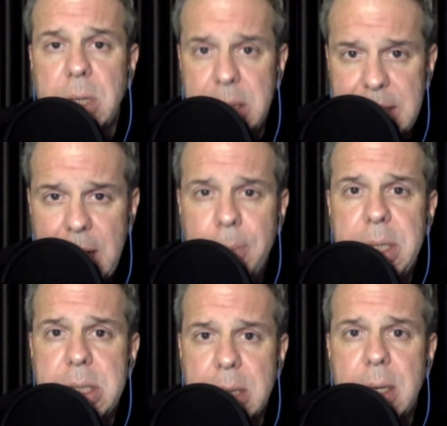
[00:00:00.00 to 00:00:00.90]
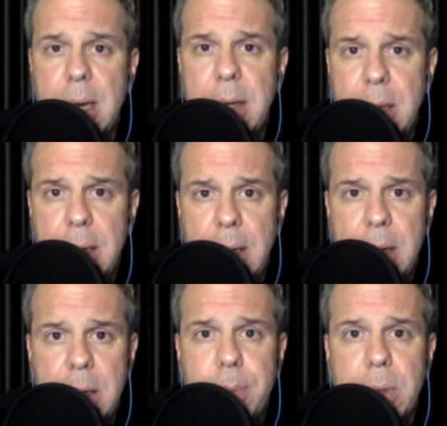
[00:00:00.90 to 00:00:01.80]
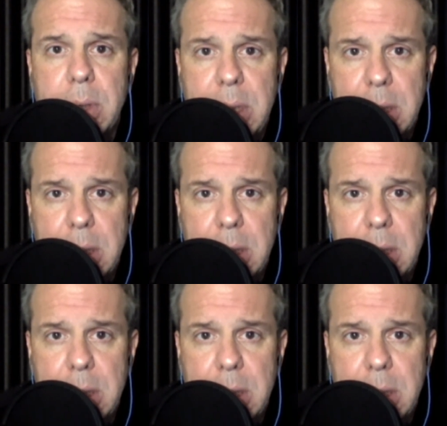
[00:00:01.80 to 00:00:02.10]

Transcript: the endowments, and the ability